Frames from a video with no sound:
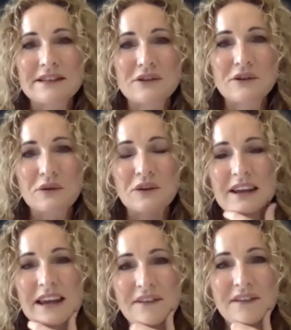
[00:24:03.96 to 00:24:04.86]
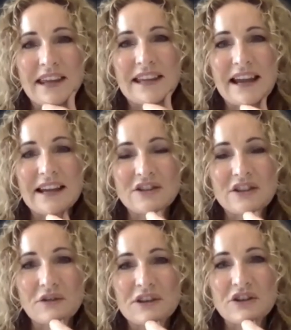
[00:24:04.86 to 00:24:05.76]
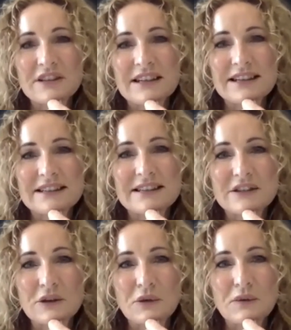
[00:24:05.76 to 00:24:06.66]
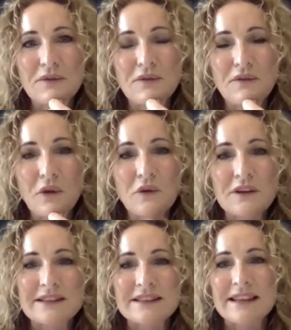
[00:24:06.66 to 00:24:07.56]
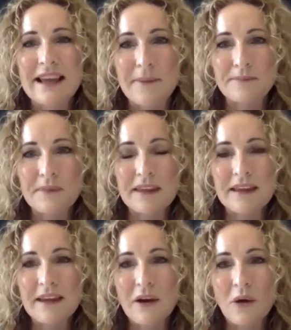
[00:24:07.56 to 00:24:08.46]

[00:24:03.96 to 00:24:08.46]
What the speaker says: for us to do. That younger generation is to focus on